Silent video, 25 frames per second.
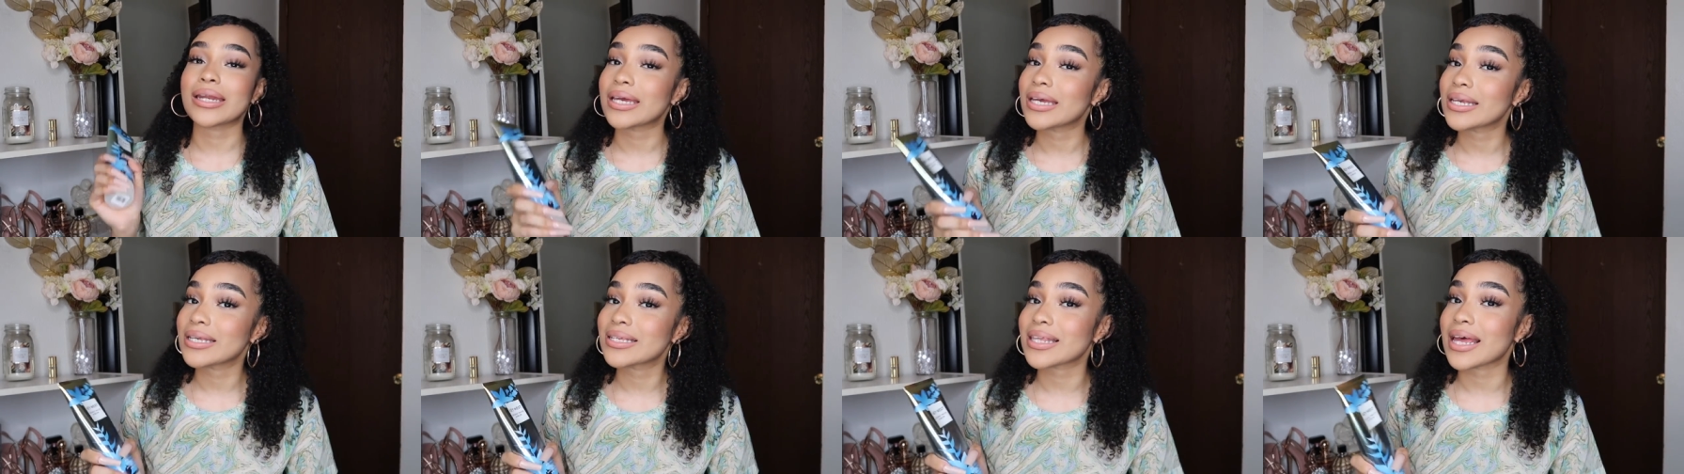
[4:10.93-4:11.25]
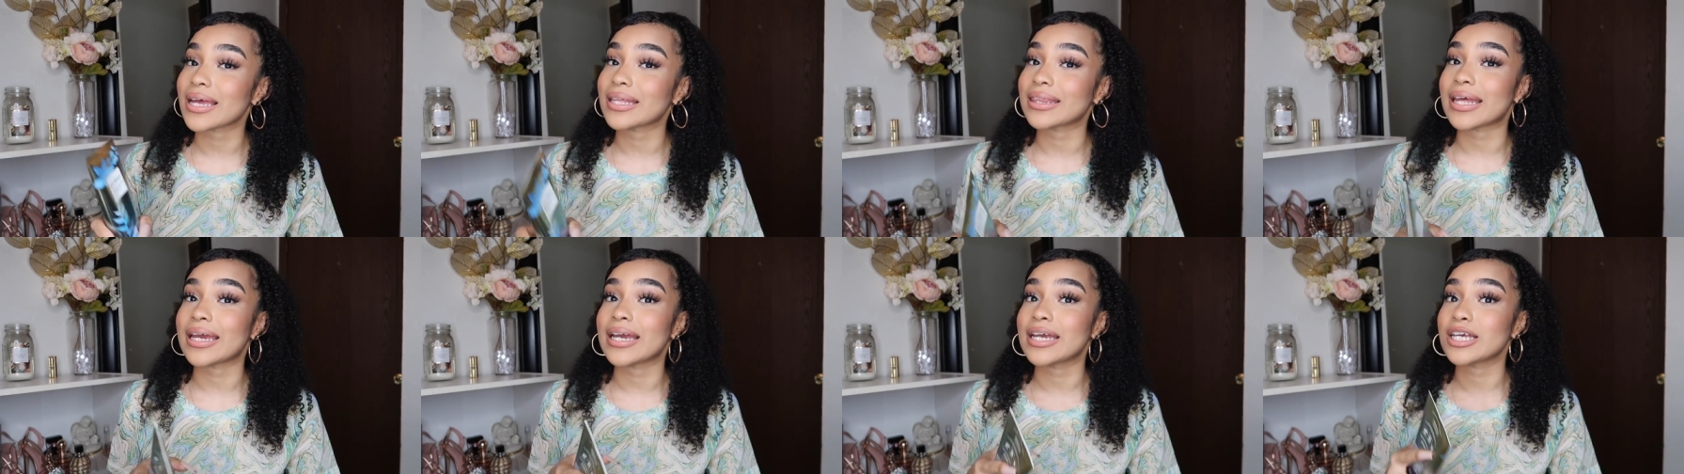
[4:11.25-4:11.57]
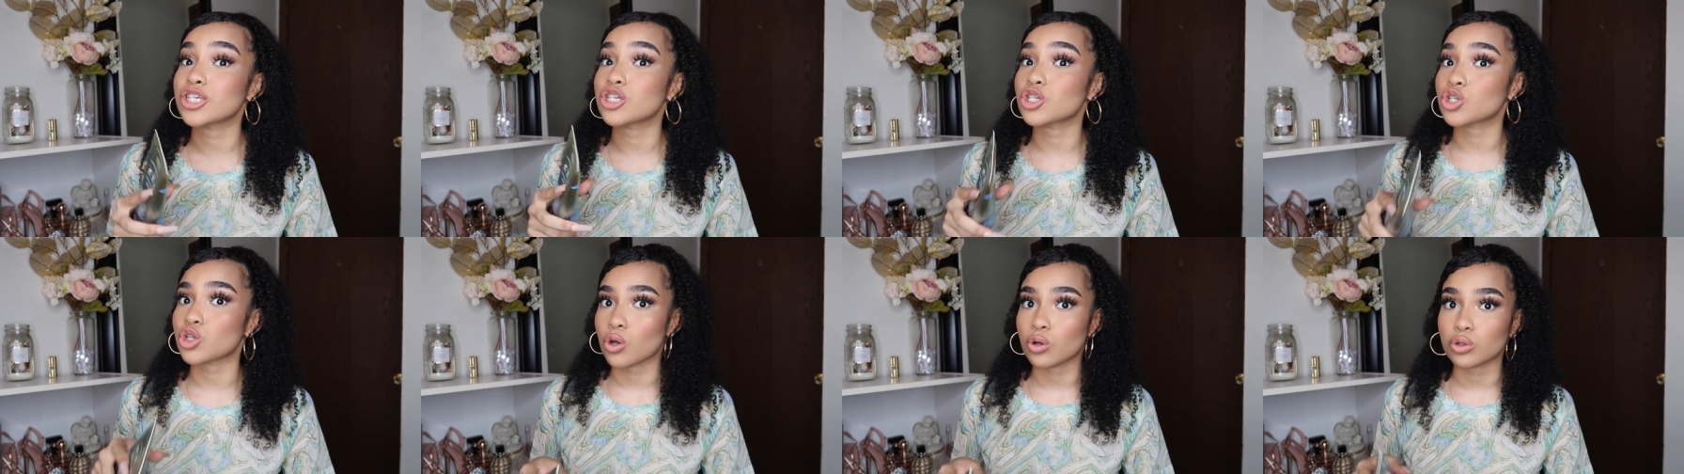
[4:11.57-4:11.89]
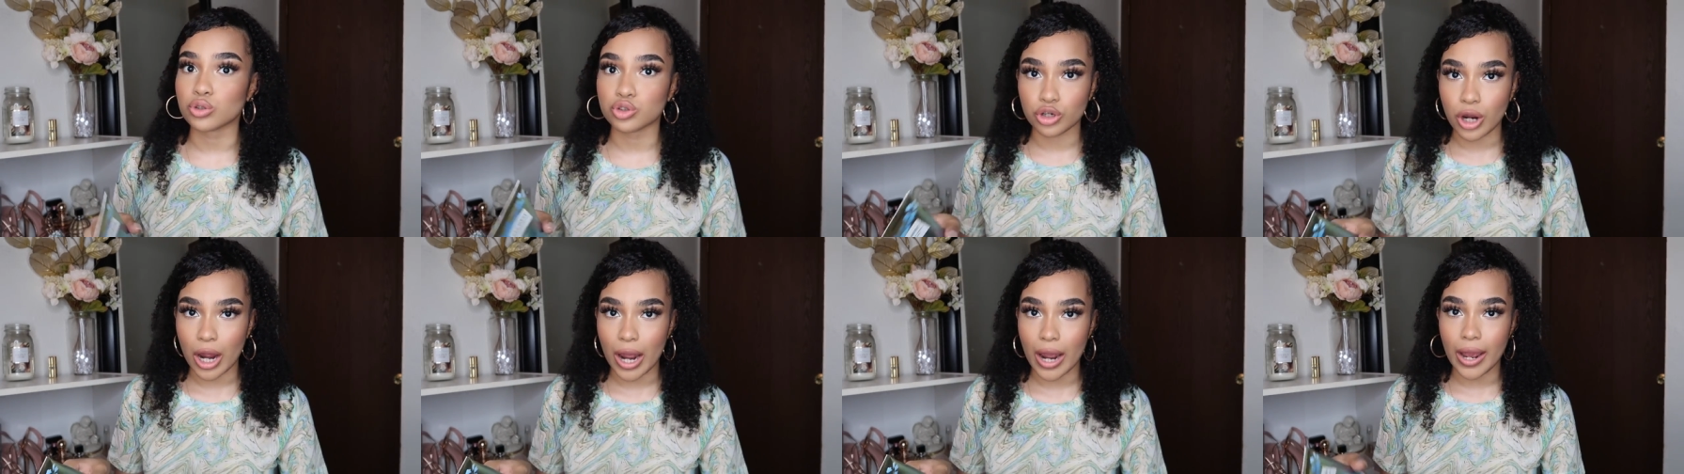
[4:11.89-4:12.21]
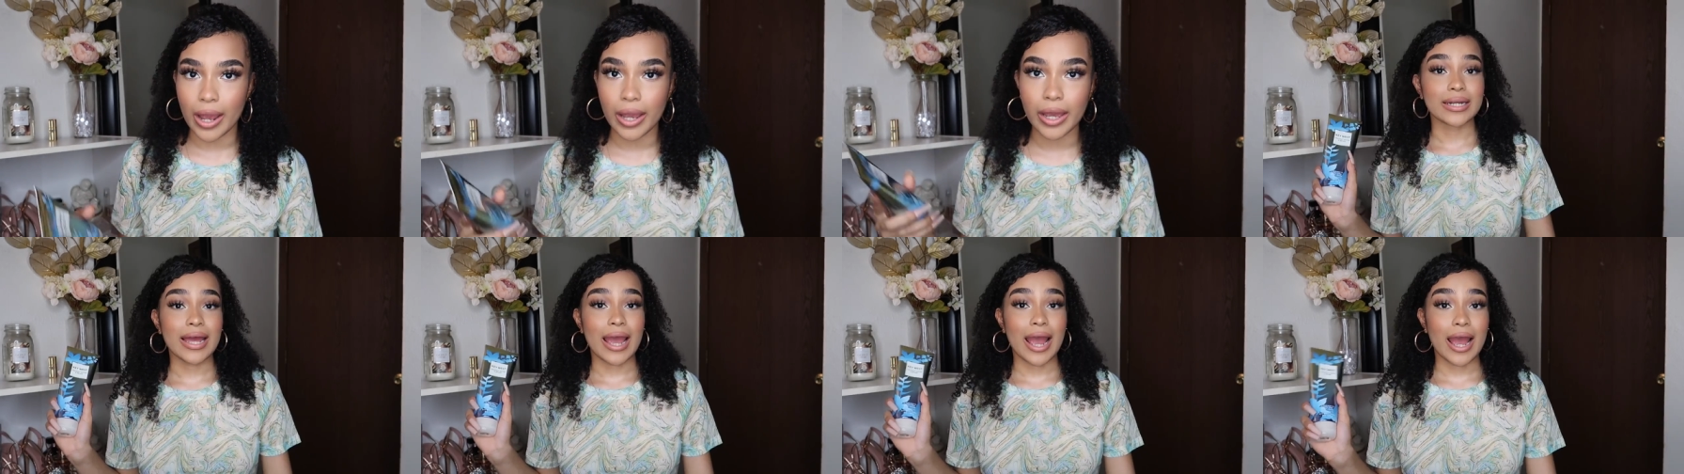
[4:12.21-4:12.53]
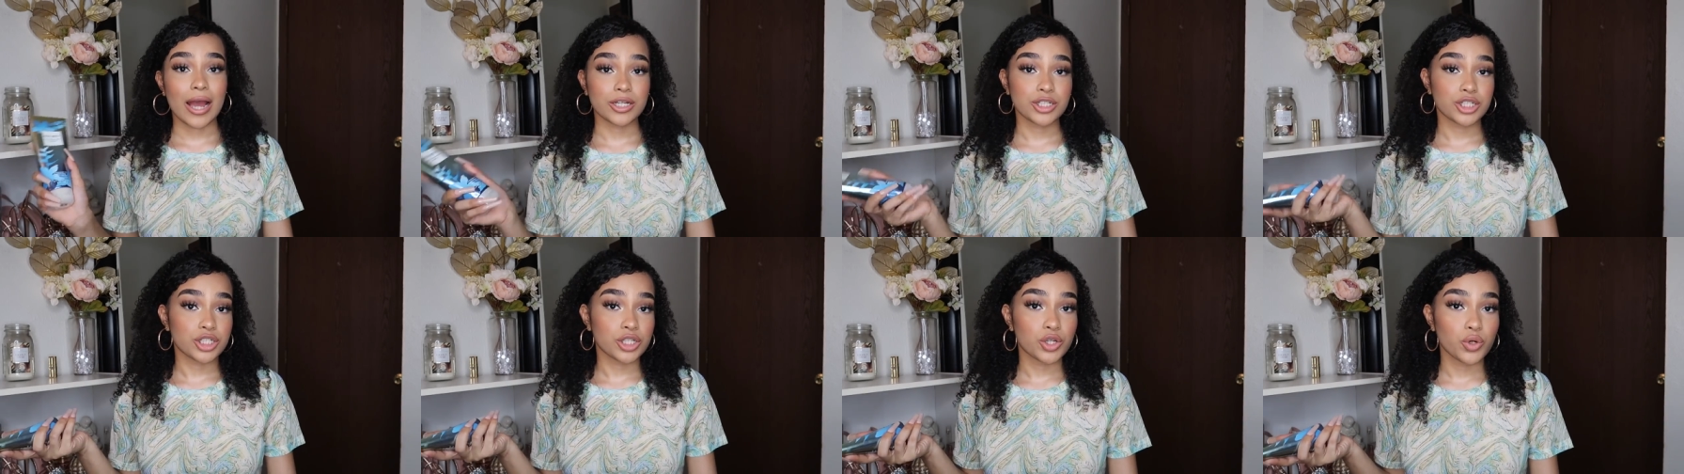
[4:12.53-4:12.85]
knees like they get so dry and
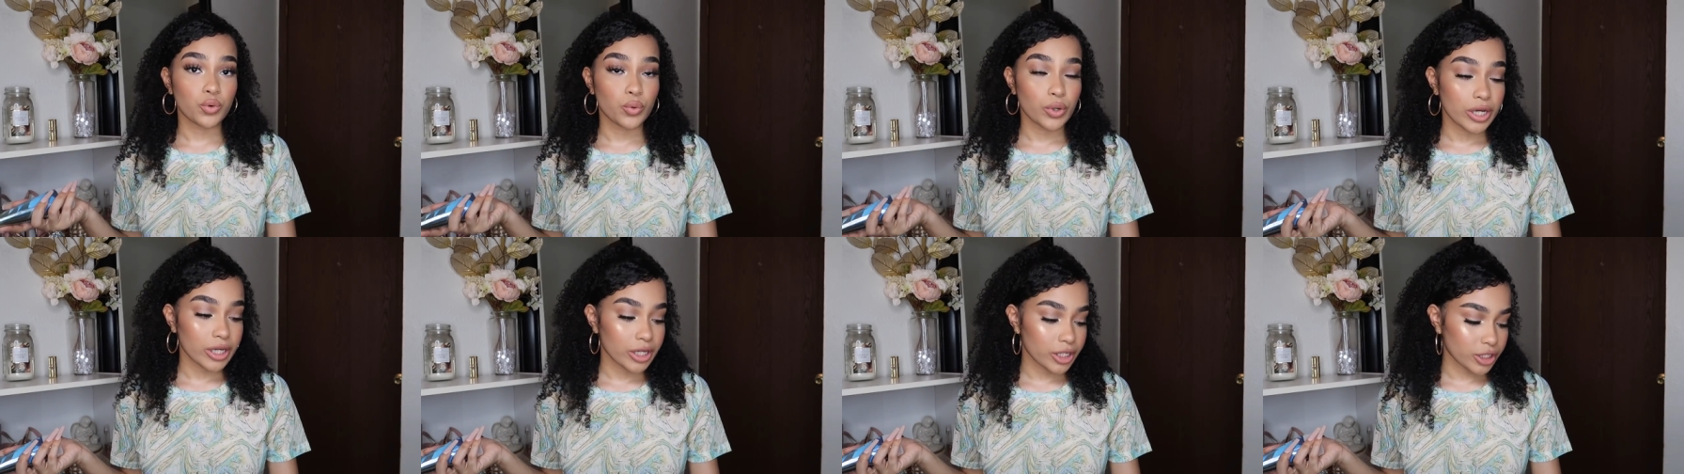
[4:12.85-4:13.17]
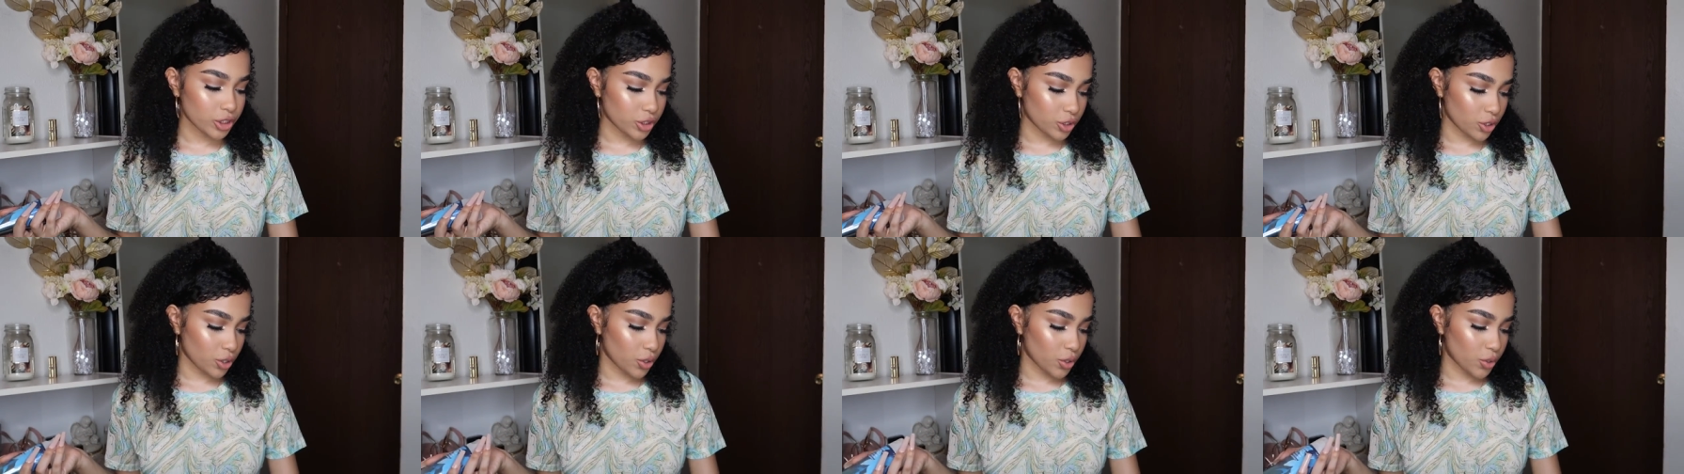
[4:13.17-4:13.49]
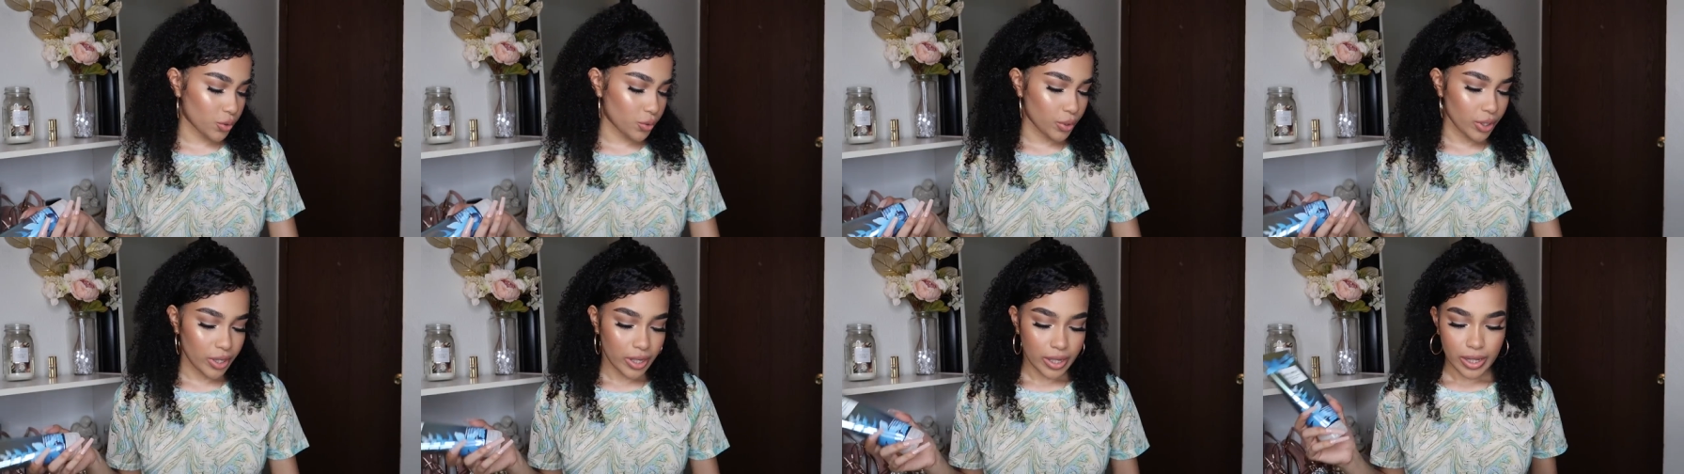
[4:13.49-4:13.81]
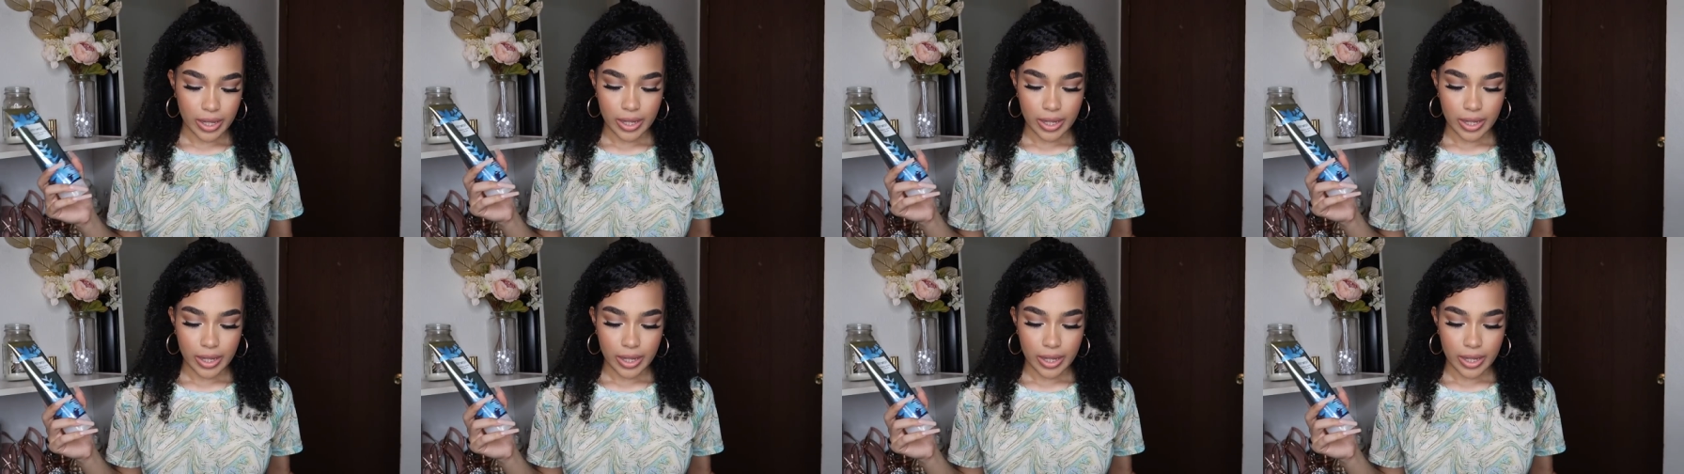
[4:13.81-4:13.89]
ashy quick so